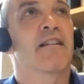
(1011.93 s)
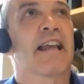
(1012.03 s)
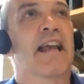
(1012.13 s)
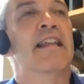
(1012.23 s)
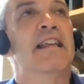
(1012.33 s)

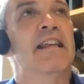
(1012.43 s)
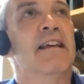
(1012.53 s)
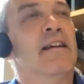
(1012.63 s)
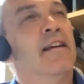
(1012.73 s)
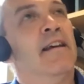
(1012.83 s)
like
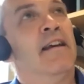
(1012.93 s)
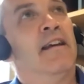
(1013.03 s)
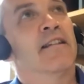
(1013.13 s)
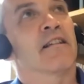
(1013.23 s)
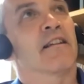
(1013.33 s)

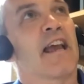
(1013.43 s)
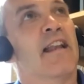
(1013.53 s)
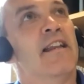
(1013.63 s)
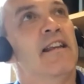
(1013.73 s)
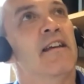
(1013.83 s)

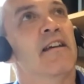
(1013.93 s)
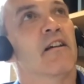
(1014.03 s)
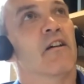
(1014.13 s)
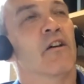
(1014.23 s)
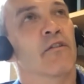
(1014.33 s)
any
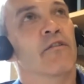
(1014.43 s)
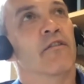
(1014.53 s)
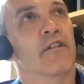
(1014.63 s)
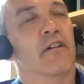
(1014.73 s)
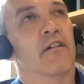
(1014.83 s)

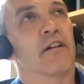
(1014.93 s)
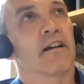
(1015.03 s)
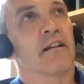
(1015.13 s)
underdog.